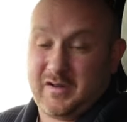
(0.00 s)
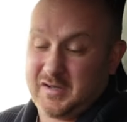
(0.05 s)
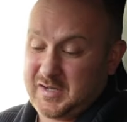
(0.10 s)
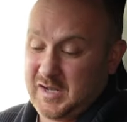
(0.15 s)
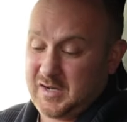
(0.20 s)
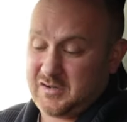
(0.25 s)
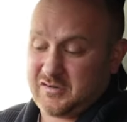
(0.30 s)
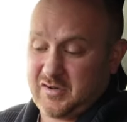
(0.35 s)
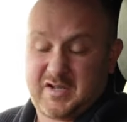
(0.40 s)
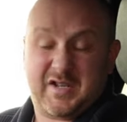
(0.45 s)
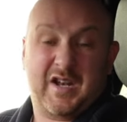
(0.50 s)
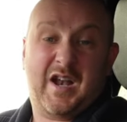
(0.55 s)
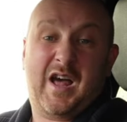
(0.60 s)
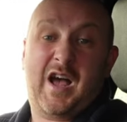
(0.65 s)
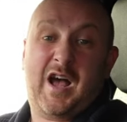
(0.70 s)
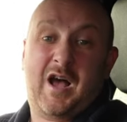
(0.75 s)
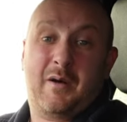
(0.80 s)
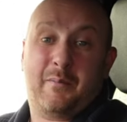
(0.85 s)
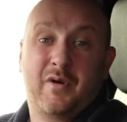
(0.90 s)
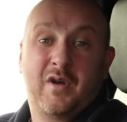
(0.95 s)
Essentially, it's an
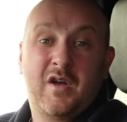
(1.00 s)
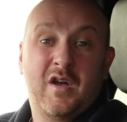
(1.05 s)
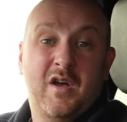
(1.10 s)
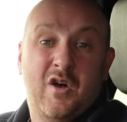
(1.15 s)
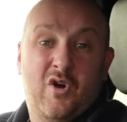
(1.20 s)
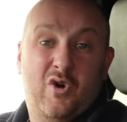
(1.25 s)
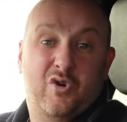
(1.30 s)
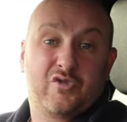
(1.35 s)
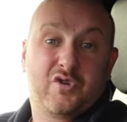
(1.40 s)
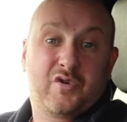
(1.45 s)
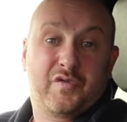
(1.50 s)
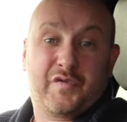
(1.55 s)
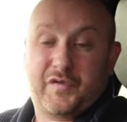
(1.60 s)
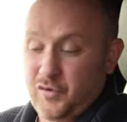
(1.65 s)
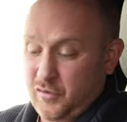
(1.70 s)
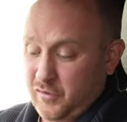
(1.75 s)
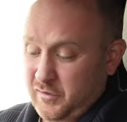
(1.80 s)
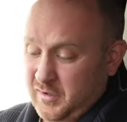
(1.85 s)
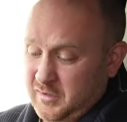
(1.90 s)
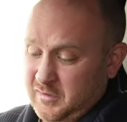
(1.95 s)
app on your
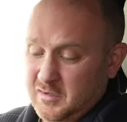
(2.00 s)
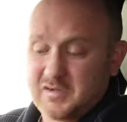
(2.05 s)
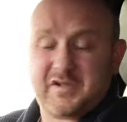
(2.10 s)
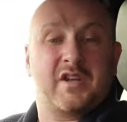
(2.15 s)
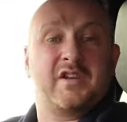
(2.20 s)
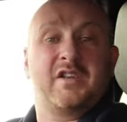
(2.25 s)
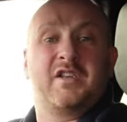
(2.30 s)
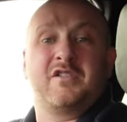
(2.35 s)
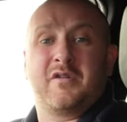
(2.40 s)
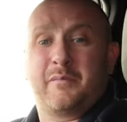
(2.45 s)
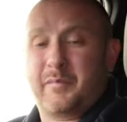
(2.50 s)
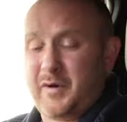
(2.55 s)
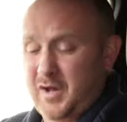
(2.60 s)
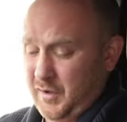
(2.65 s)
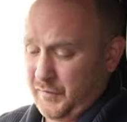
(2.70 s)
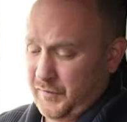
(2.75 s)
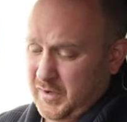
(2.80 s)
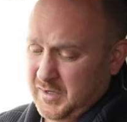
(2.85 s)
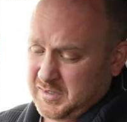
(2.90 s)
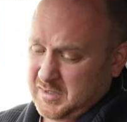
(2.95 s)
phone and you're sitting in your
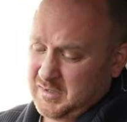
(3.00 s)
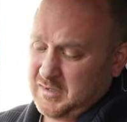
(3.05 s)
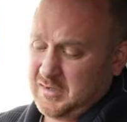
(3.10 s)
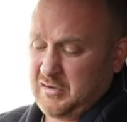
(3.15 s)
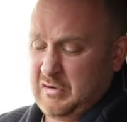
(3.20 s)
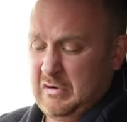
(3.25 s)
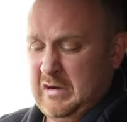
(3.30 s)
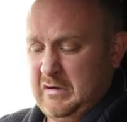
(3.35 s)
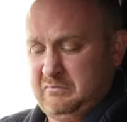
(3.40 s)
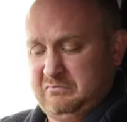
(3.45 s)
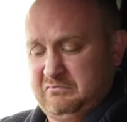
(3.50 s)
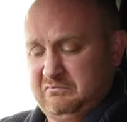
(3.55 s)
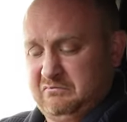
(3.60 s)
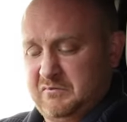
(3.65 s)
breakfast and you just go, oh,